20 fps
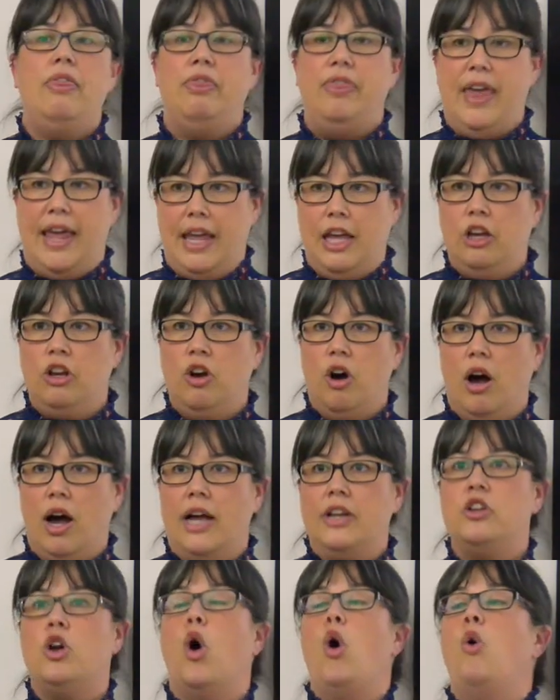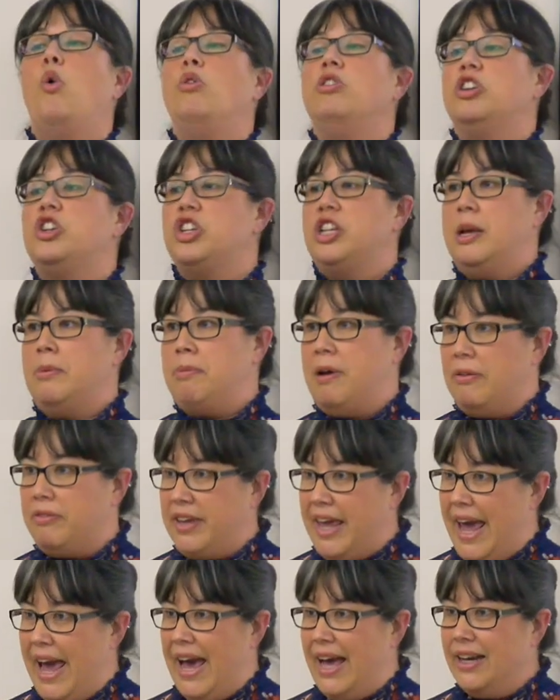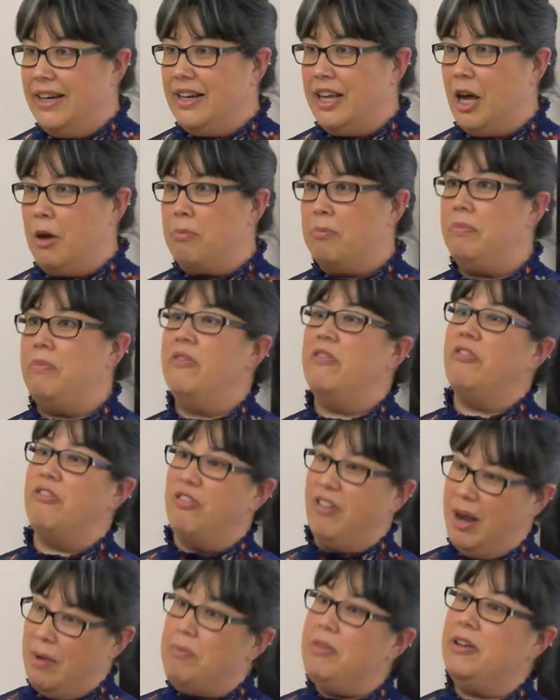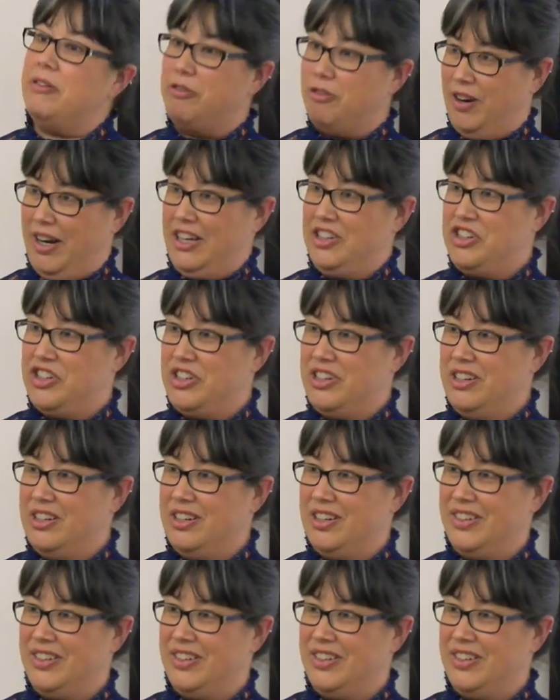they got ownership of Canada from the French.